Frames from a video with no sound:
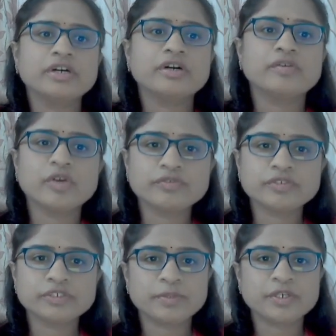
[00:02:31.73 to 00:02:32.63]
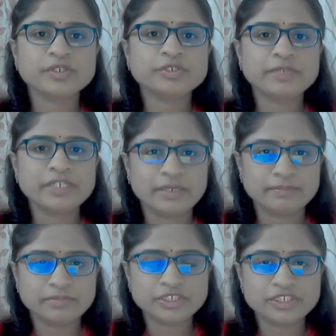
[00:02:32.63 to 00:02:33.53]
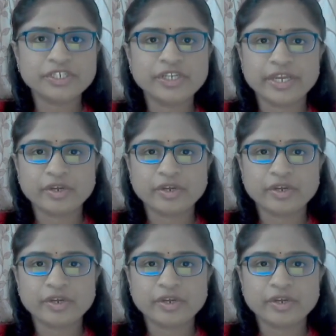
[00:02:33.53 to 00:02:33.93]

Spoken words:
what was produced by combustion